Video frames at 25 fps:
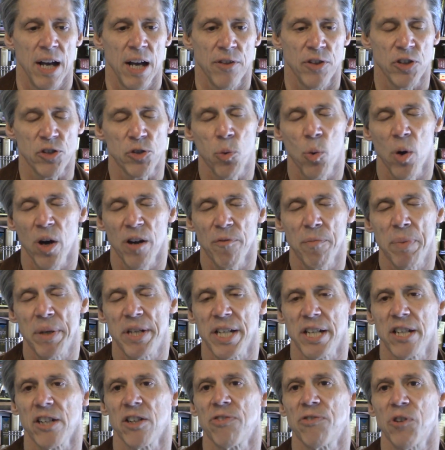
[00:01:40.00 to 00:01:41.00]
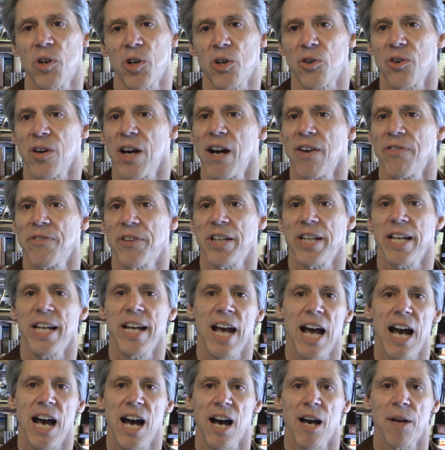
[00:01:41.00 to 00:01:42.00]
This one particular photograph that he
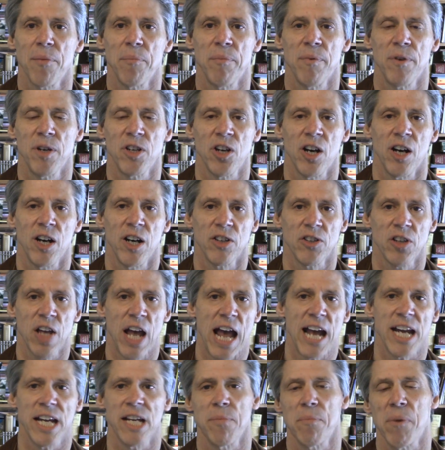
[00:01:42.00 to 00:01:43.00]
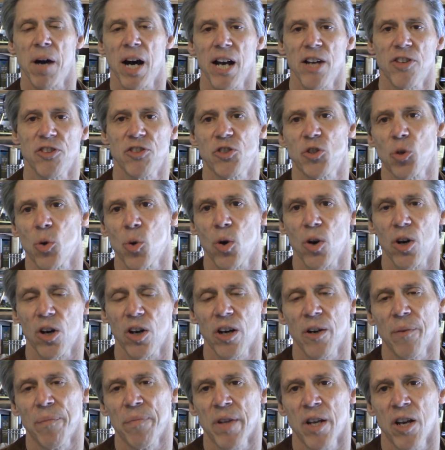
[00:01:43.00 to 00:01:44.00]
had hanging by his
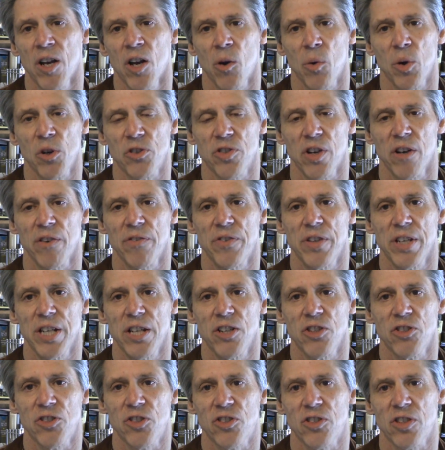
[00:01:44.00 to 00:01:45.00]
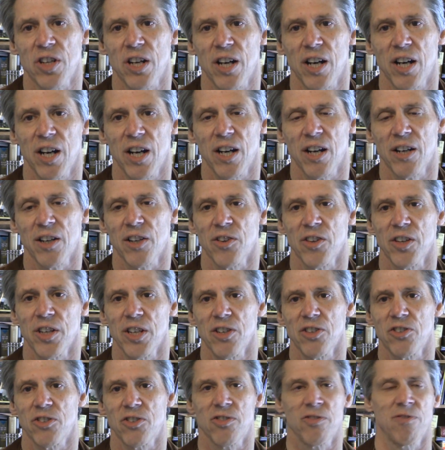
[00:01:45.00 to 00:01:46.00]
door was of these
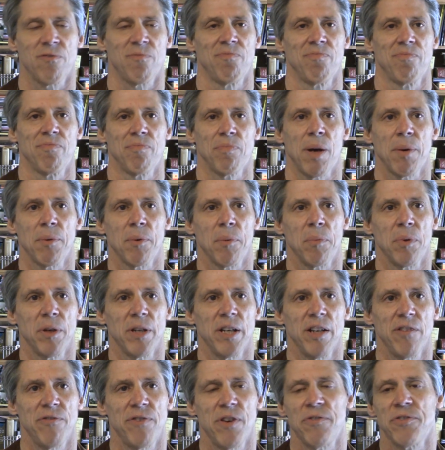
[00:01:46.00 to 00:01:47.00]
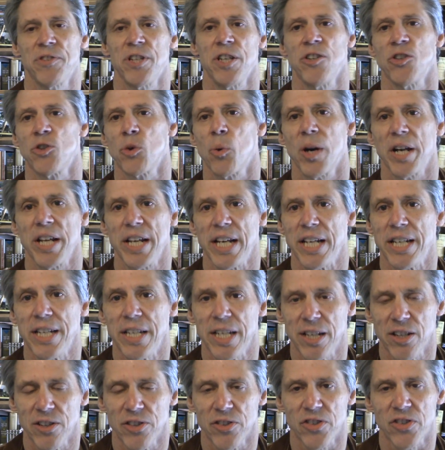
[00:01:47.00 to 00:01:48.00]
probably 15, 20
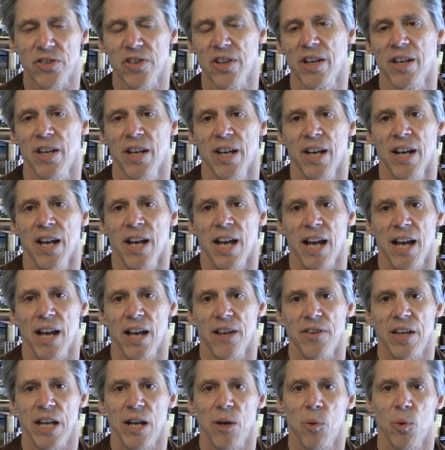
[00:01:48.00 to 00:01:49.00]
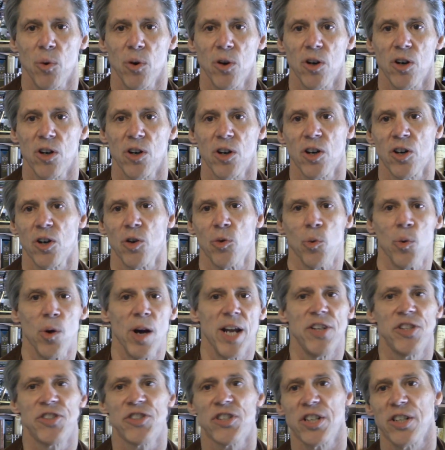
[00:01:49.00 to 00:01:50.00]
Indians, and they were
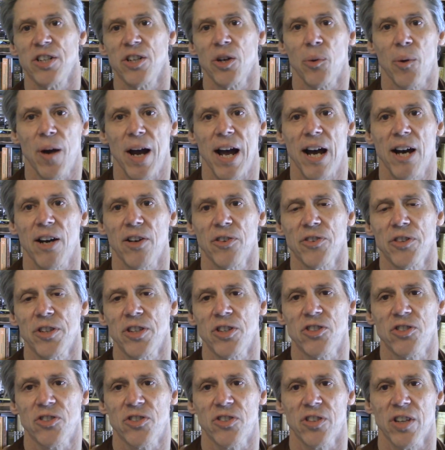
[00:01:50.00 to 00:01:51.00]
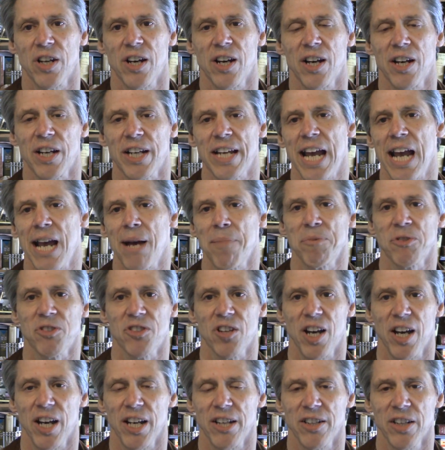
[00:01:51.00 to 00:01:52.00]
racing around this
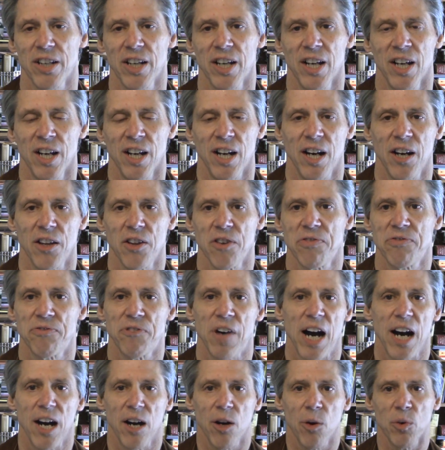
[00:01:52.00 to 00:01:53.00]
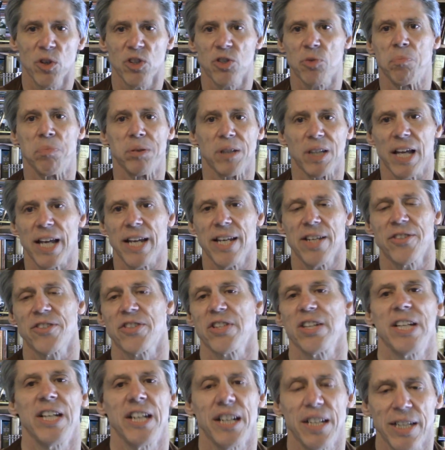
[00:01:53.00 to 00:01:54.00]
campsite. The fire was
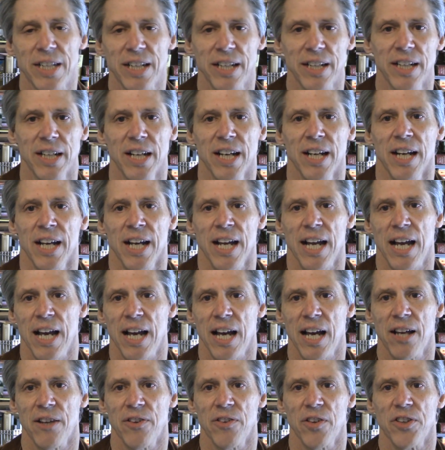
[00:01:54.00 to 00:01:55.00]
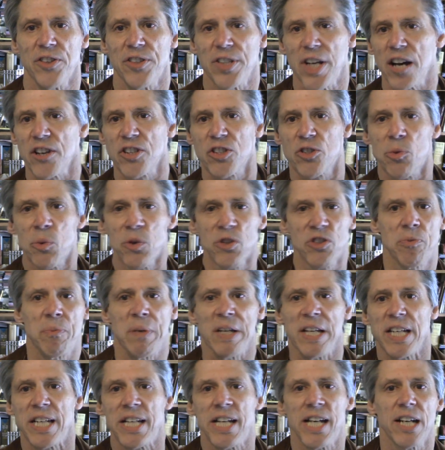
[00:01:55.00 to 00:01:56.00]
blazing and the dust was
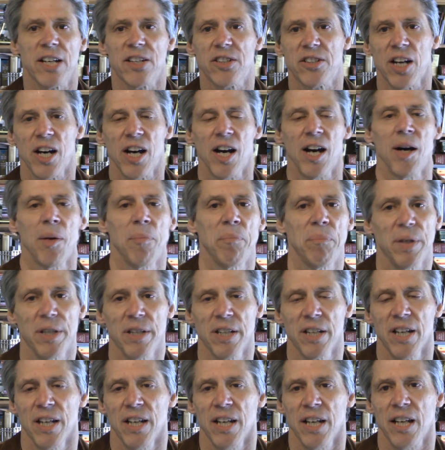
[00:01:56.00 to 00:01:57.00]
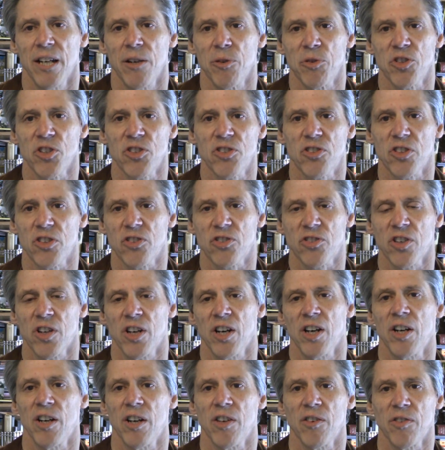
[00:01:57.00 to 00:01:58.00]
being kicked up, and it was just this
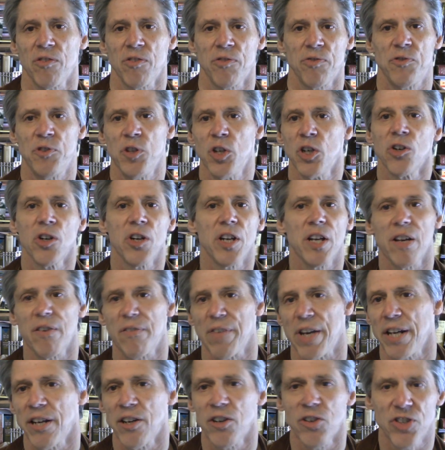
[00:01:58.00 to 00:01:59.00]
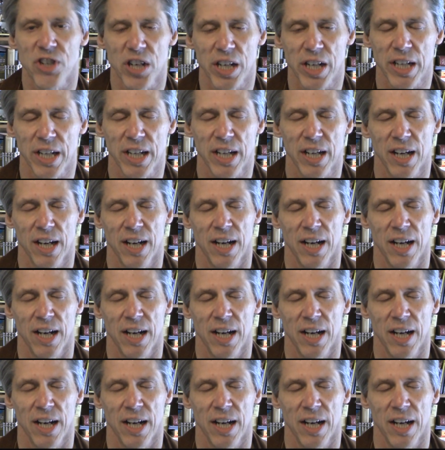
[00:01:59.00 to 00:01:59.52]
fury of energy.